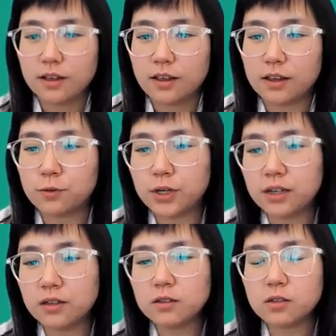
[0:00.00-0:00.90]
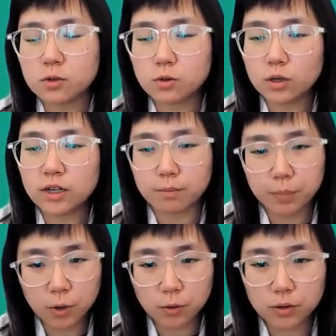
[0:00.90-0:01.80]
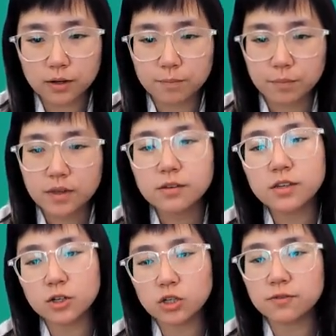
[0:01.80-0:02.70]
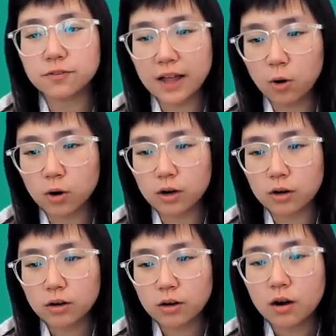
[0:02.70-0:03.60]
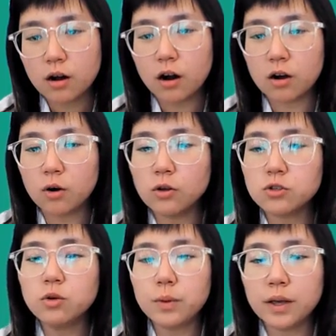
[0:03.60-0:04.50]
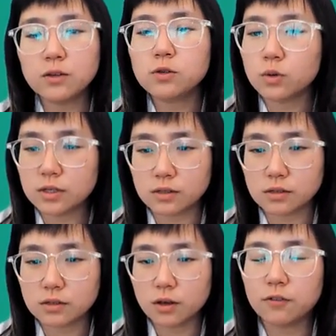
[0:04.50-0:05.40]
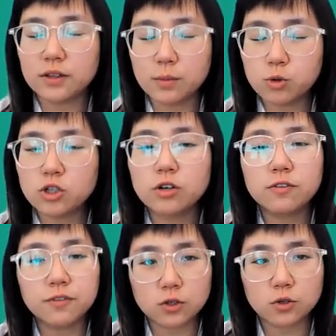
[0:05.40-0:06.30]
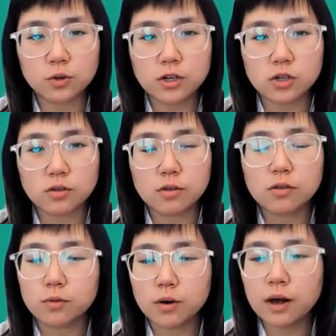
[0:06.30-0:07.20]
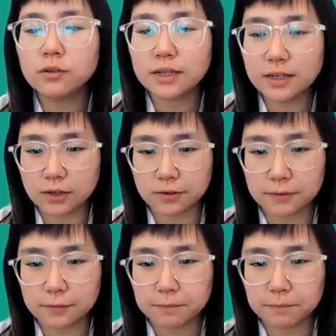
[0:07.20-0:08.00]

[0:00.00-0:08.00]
Ingredients stored in bulk, such as flour, are also main sources of temperature fluctuation throughout the year.